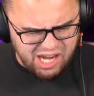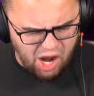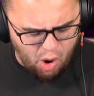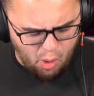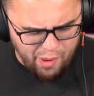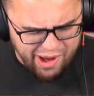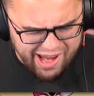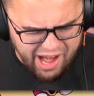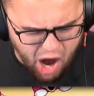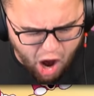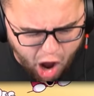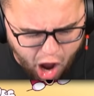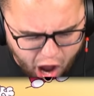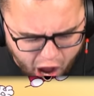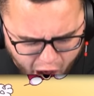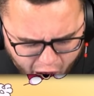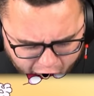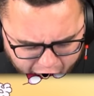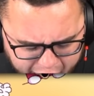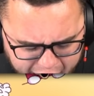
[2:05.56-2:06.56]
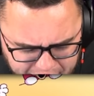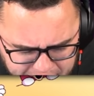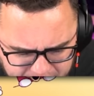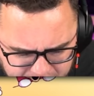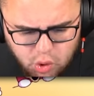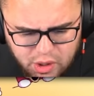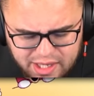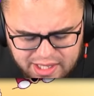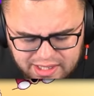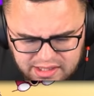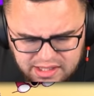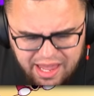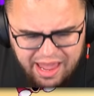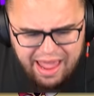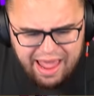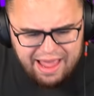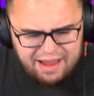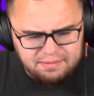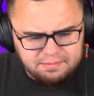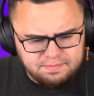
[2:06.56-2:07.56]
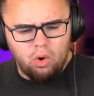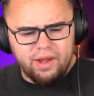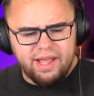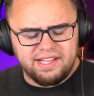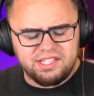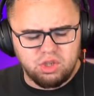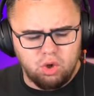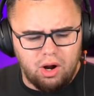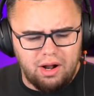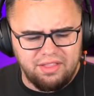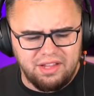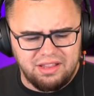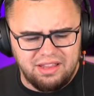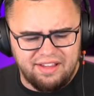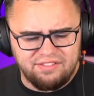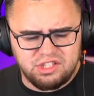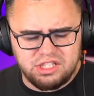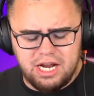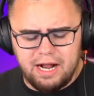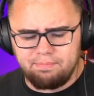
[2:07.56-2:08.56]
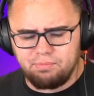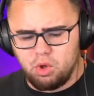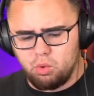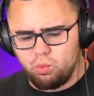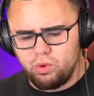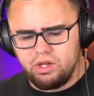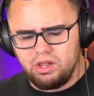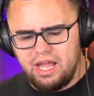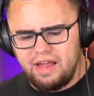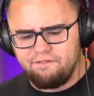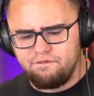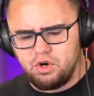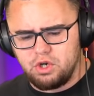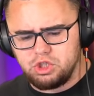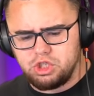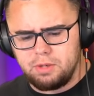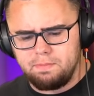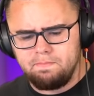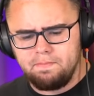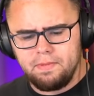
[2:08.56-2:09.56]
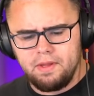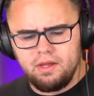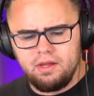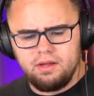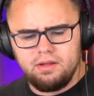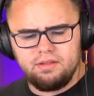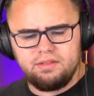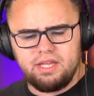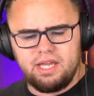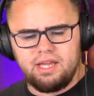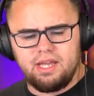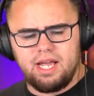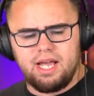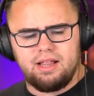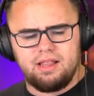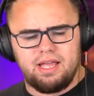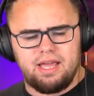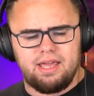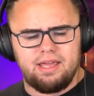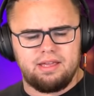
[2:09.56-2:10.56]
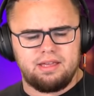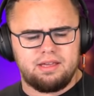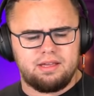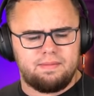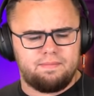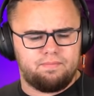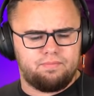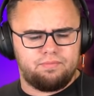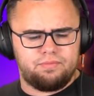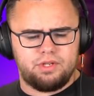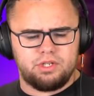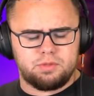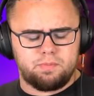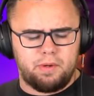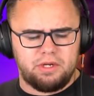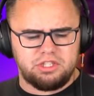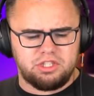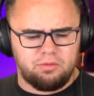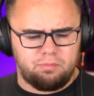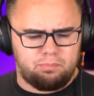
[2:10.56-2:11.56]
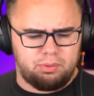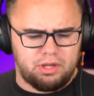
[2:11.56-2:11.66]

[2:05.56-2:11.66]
going on? Look at that. Okay, so on the left side, the real life version, they got like, there's a bunch of